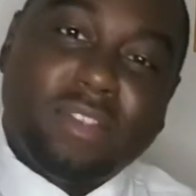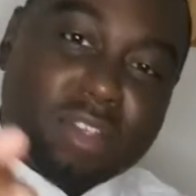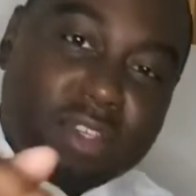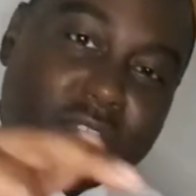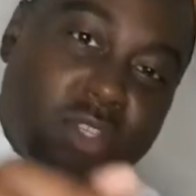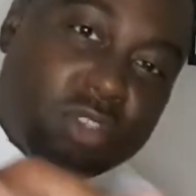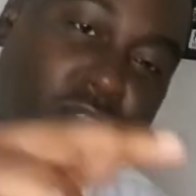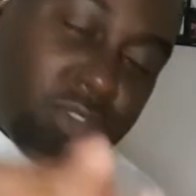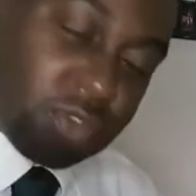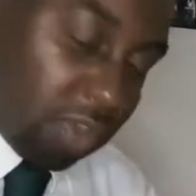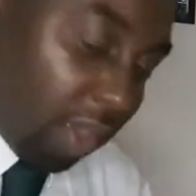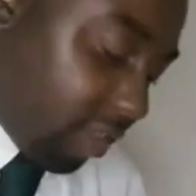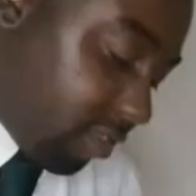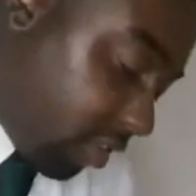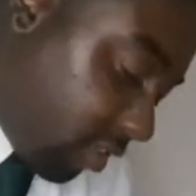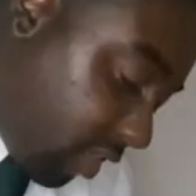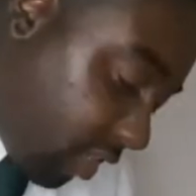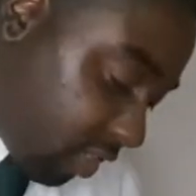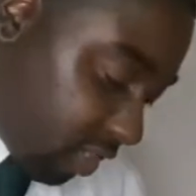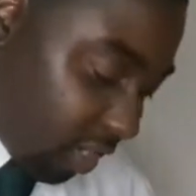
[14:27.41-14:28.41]
you can subscribe to
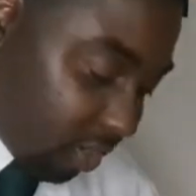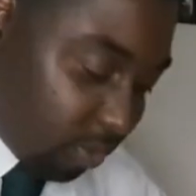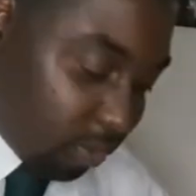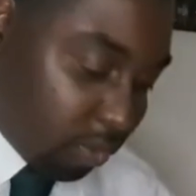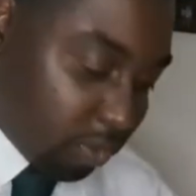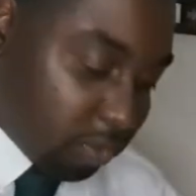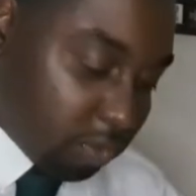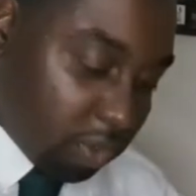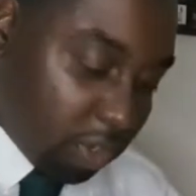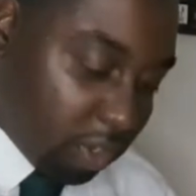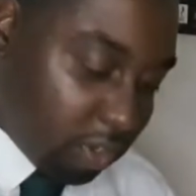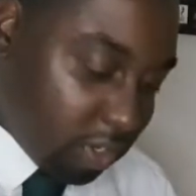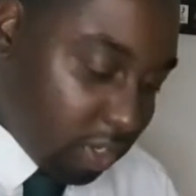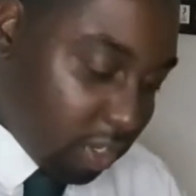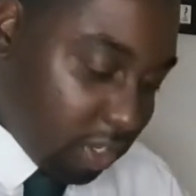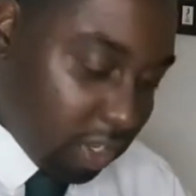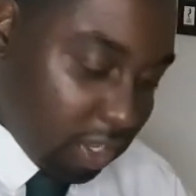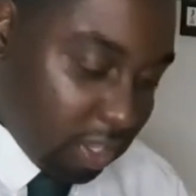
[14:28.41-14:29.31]
their channel as well,